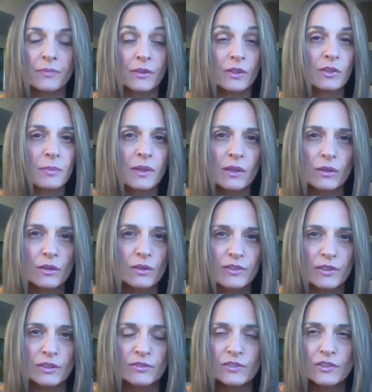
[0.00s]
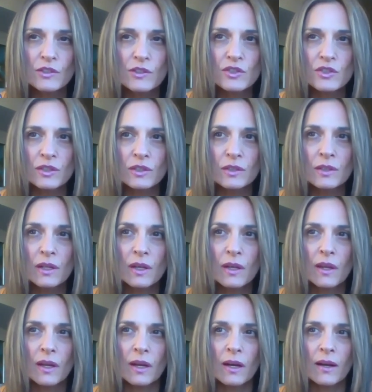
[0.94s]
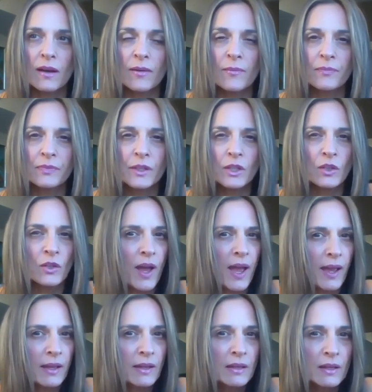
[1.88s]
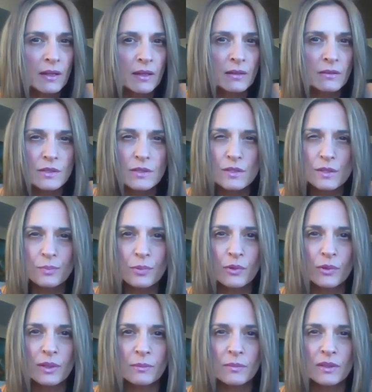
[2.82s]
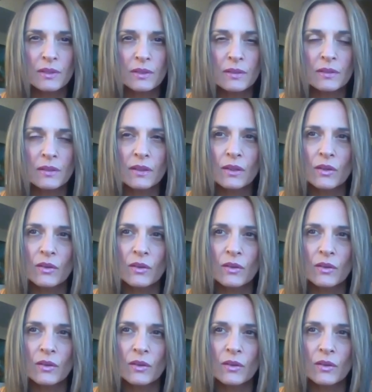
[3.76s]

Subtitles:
Could be a lot of confusion, anger, disappointment,